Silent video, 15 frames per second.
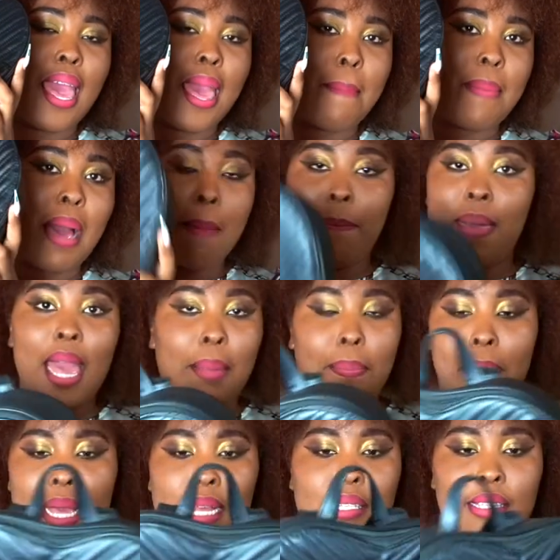at my bag
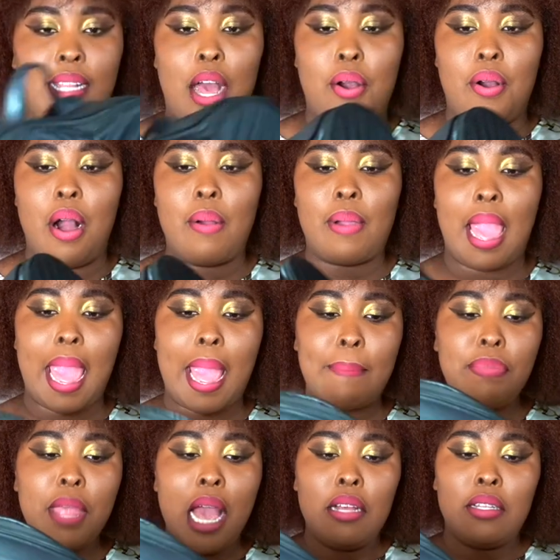picks now, okay?